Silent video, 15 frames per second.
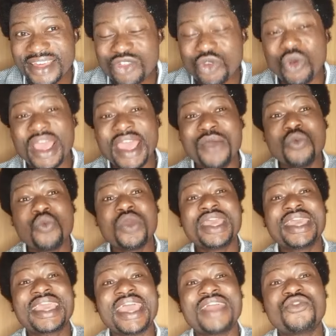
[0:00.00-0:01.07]
So a
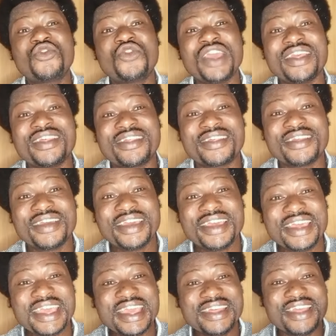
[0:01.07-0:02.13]
wicked face
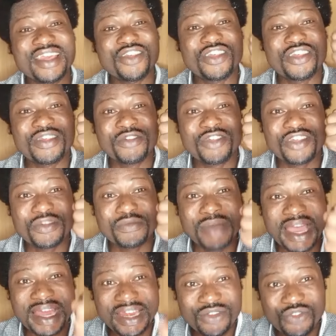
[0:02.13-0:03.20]
is a
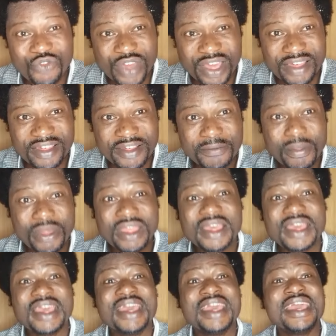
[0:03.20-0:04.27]
smiling face.
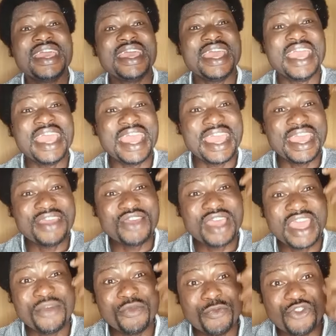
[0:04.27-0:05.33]

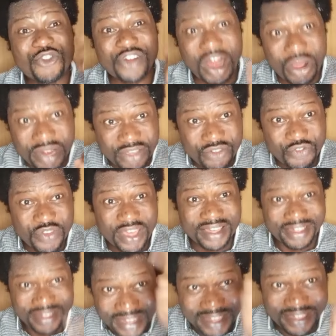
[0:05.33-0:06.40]
A frowning
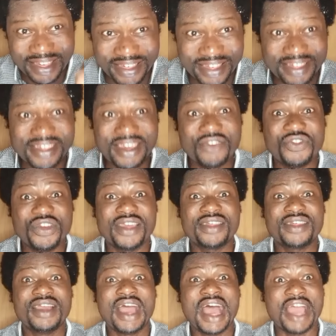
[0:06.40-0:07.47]
face is a sincere
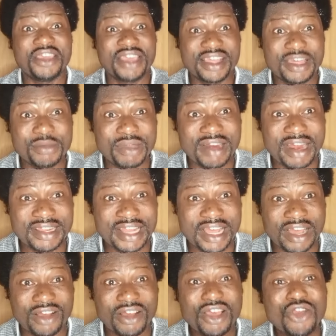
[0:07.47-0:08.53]
face. Are you getting me right
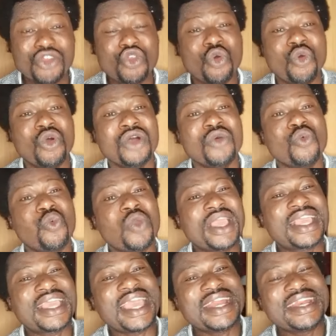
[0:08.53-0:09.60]
now? So
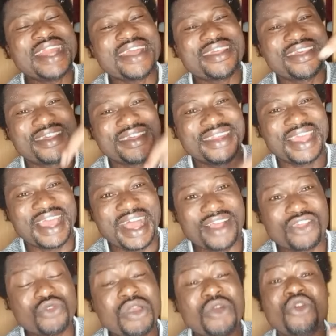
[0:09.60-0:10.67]
wickedness is in the
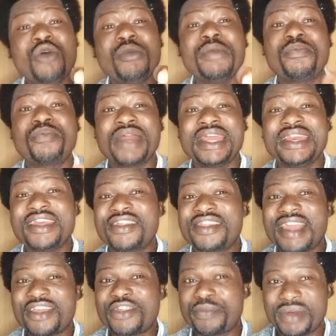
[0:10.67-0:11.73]
heart. So you're going to be praying this
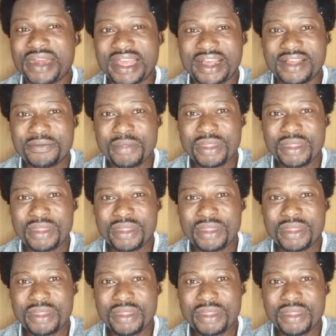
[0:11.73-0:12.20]
next prayer.